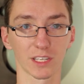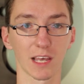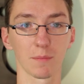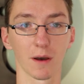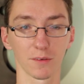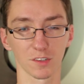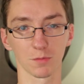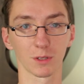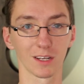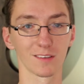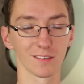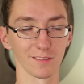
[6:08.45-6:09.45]
it came out, just
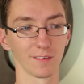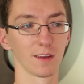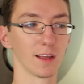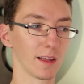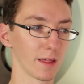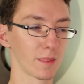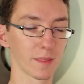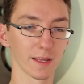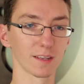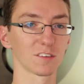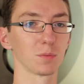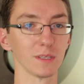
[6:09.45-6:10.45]
because of
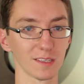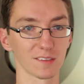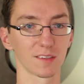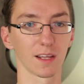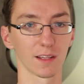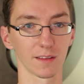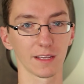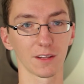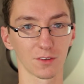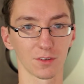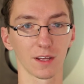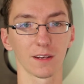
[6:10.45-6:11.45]
things being said on the
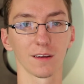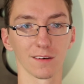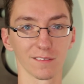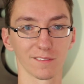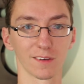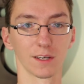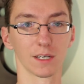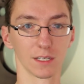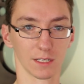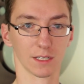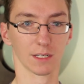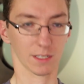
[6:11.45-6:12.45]
internet of
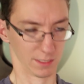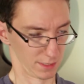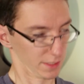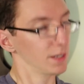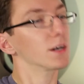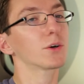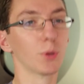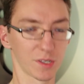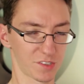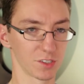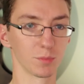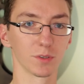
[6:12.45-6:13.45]

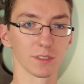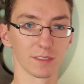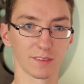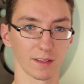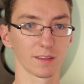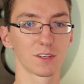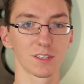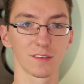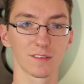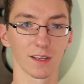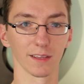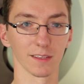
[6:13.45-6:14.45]
questionable
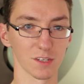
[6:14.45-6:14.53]
intelligence and